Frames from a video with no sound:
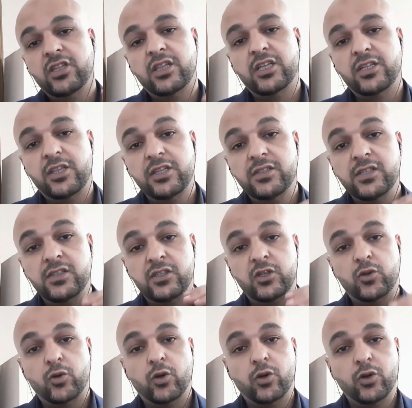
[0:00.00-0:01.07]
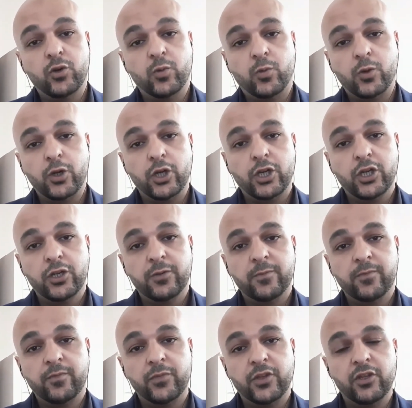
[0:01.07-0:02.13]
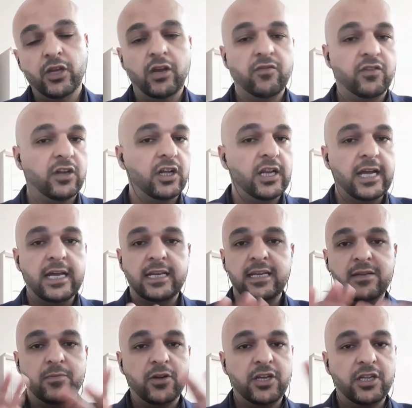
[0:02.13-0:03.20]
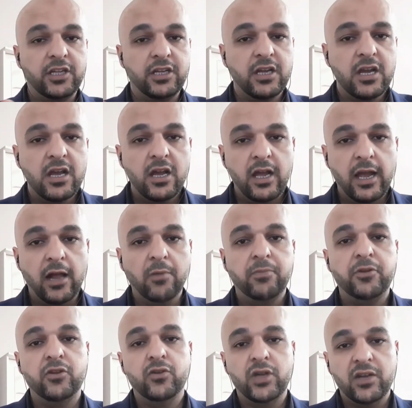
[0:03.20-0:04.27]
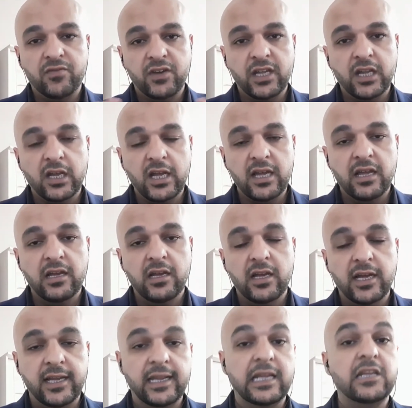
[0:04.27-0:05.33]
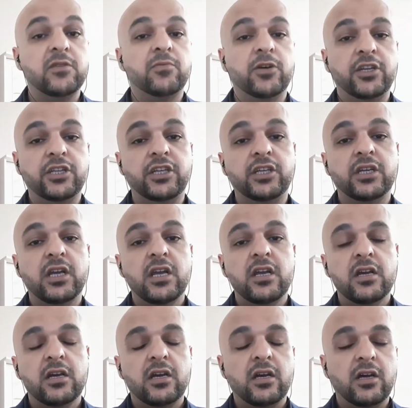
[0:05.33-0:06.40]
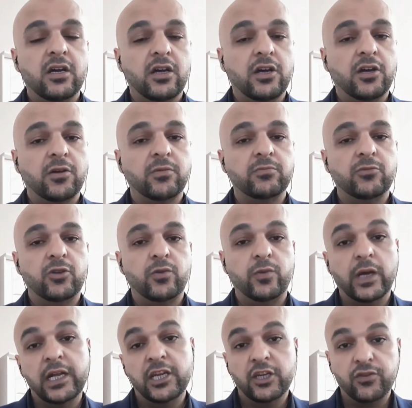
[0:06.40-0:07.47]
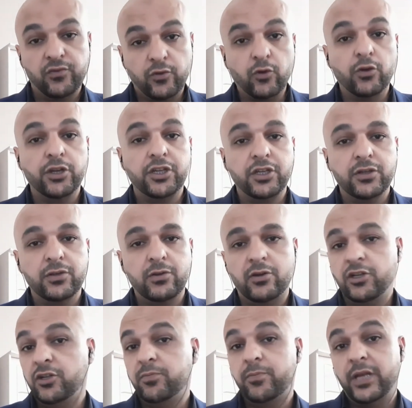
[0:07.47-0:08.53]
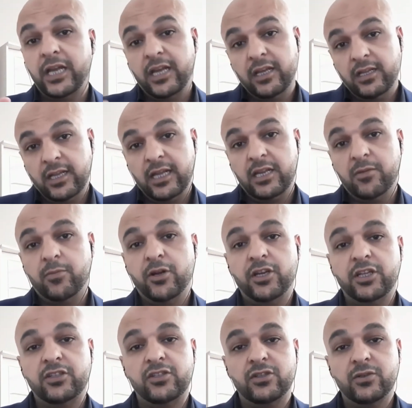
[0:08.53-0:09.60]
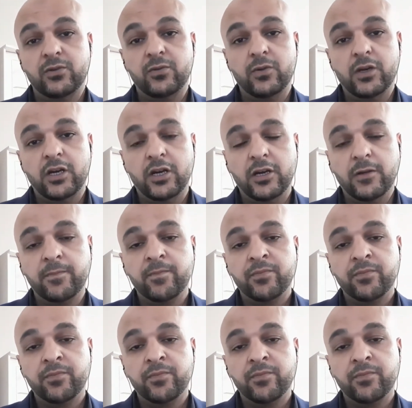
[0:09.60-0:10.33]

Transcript: that this is your own work. You have not had anybody help you. You have not had anybody write it for you, or you paid anybody to